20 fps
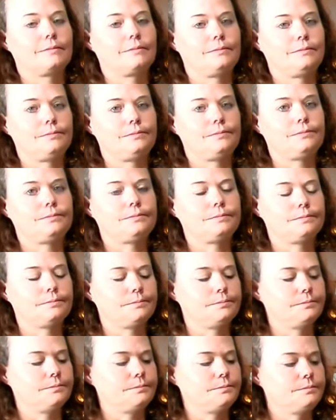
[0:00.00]

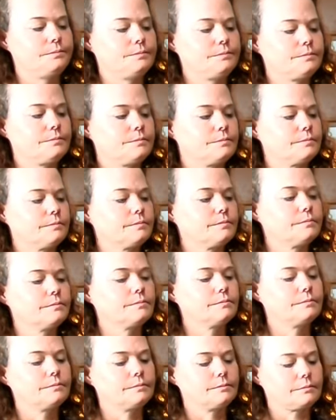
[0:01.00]

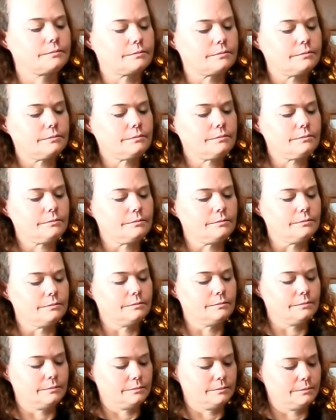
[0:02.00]

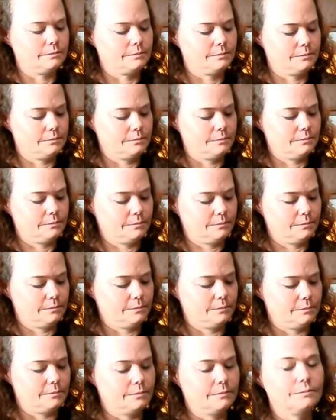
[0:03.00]

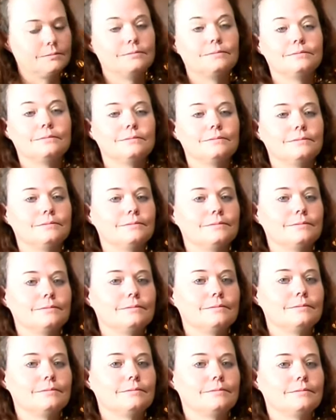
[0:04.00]

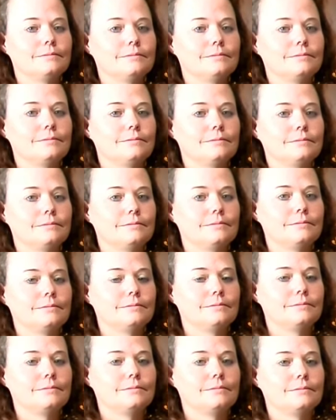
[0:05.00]

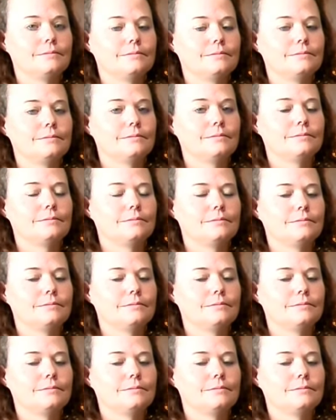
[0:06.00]
(silent)